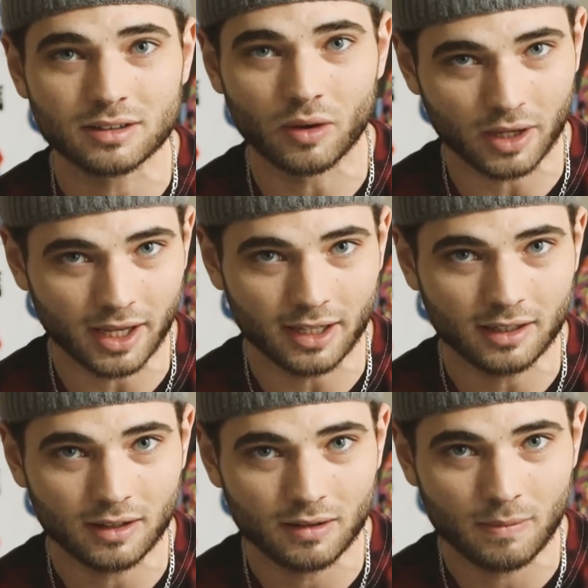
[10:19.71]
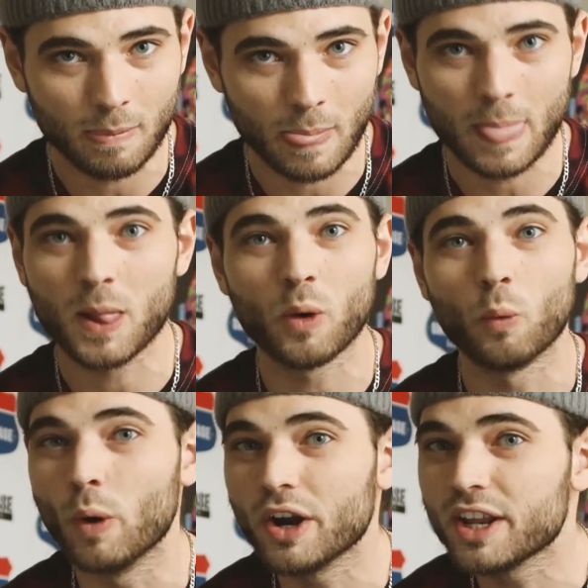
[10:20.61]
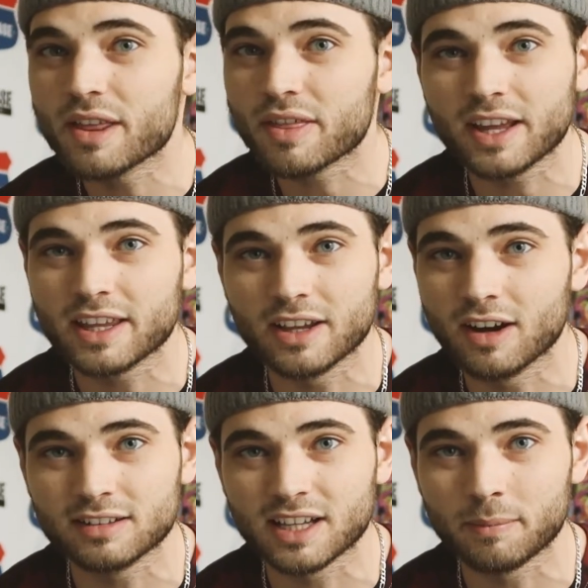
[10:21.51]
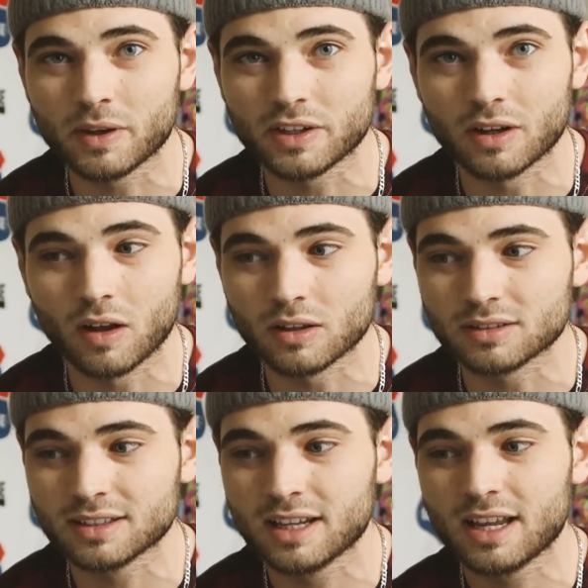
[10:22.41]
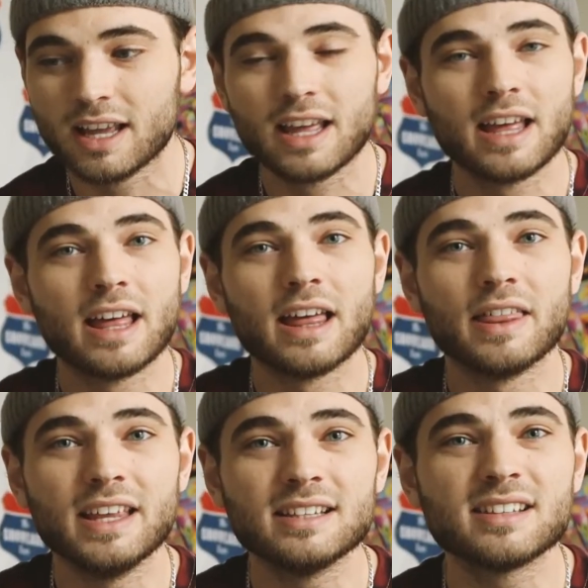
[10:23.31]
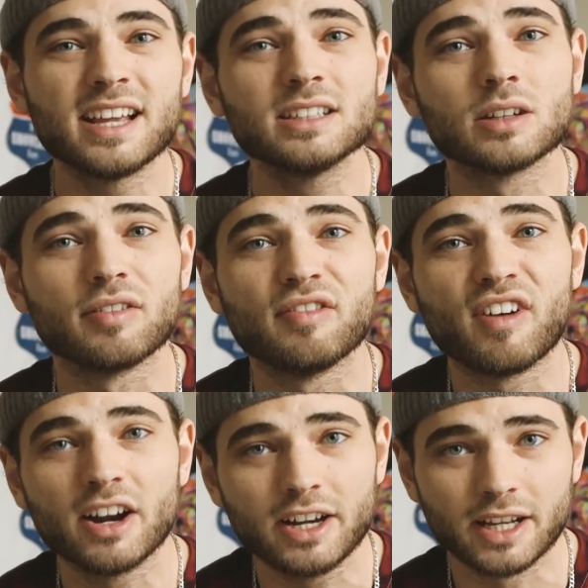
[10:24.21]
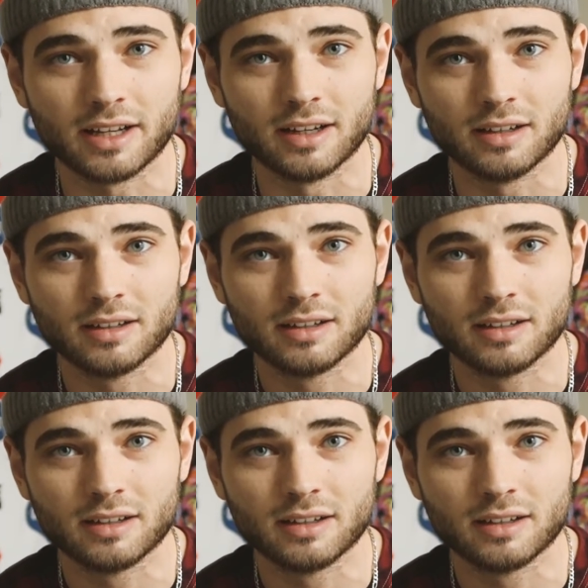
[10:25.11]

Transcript: Okay, where do you think he got $10 million? These things are funded.